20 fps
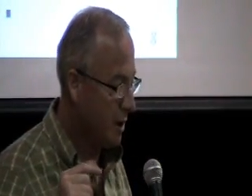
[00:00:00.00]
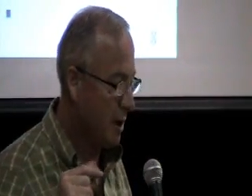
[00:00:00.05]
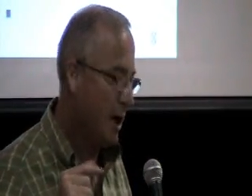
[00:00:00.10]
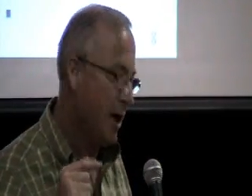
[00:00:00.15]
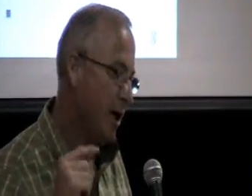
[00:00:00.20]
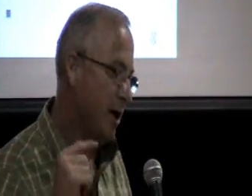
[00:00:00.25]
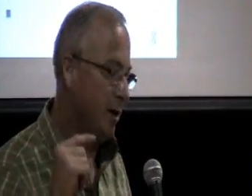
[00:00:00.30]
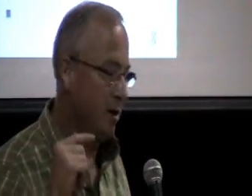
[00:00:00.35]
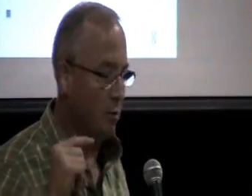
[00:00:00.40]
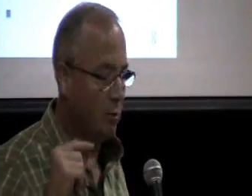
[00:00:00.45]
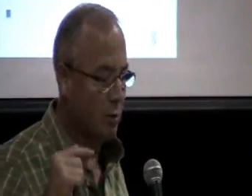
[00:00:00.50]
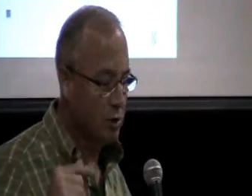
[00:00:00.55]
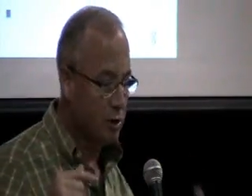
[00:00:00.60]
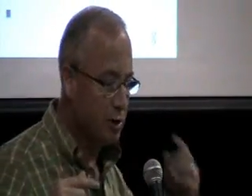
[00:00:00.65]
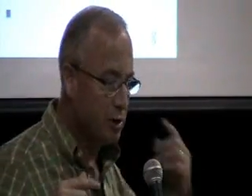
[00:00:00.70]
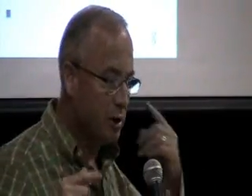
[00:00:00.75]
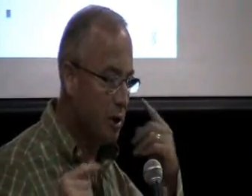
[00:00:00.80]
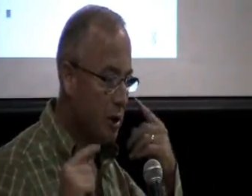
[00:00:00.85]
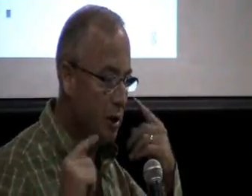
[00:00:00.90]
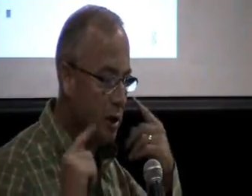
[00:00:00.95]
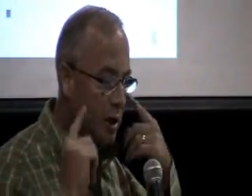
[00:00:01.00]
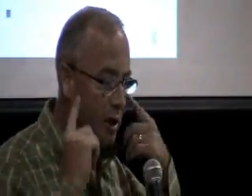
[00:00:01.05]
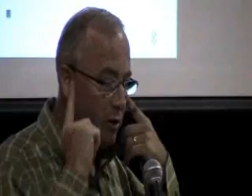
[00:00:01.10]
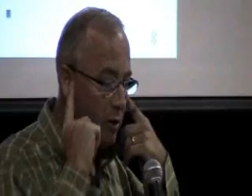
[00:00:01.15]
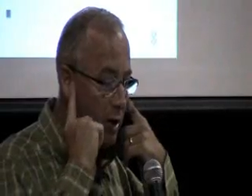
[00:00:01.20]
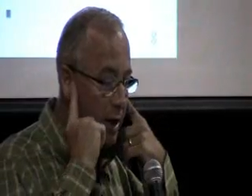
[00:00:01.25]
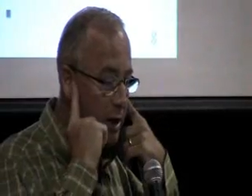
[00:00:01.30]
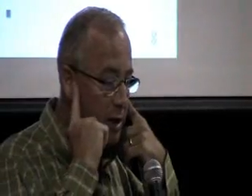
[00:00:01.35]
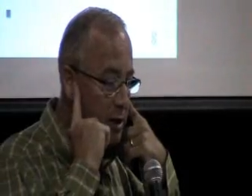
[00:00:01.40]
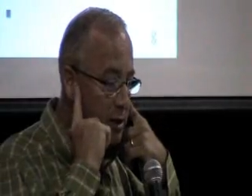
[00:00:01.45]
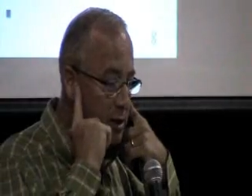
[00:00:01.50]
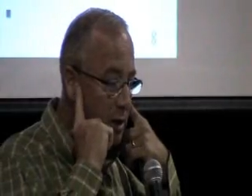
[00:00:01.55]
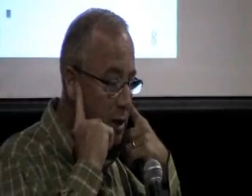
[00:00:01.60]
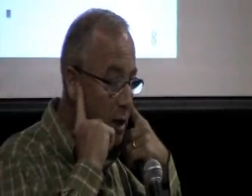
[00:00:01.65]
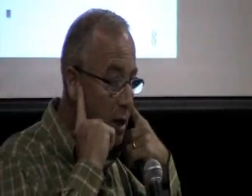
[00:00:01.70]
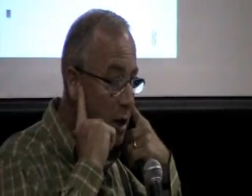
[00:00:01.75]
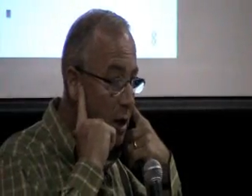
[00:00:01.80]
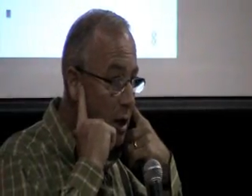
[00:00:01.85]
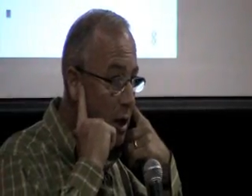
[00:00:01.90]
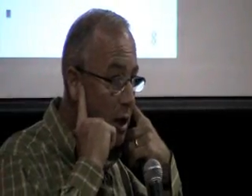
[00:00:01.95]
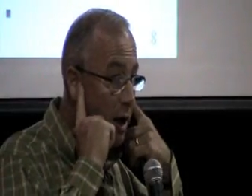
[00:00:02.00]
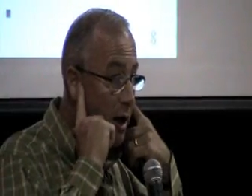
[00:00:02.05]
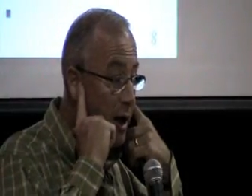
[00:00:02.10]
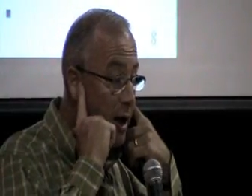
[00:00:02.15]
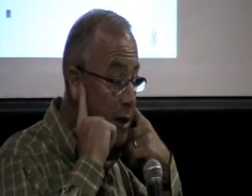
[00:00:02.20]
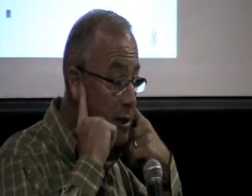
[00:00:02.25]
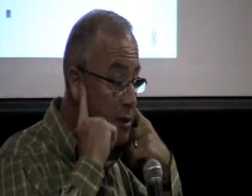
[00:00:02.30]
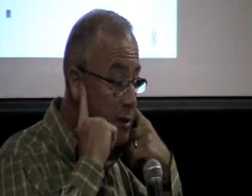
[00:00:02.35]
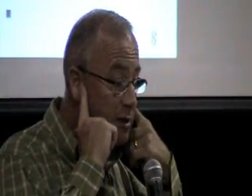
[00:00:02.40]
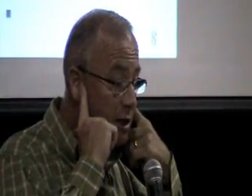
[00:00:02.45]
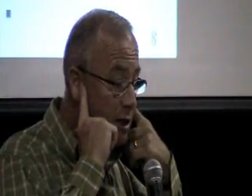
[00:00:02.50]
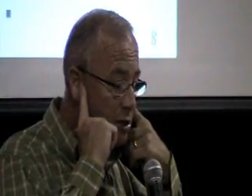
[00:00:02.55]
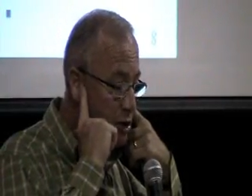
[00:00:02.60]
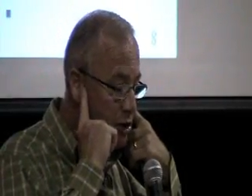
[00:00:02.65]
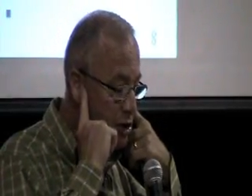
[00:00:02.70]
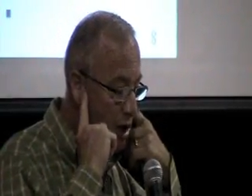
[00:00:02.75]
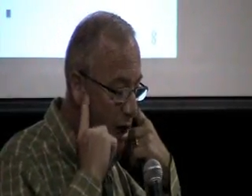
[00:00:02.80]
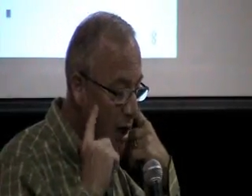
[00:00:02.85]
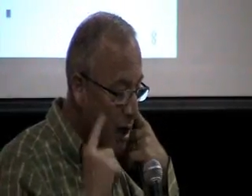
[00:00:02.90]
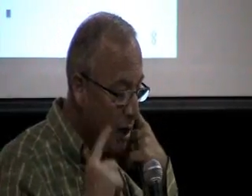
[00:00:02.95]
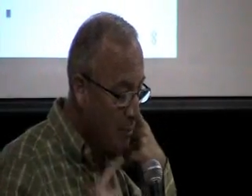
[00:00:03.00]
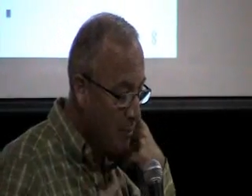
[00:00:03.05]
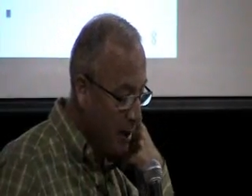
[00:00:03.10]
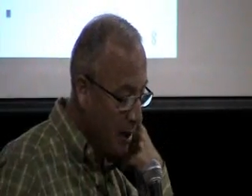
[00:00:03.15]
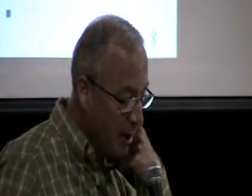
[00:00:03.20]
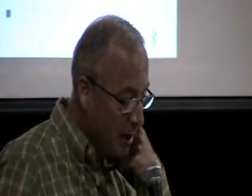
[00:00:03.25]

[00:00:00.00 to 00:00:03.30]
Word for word: and I had the worst earaches I'd had since I was a child.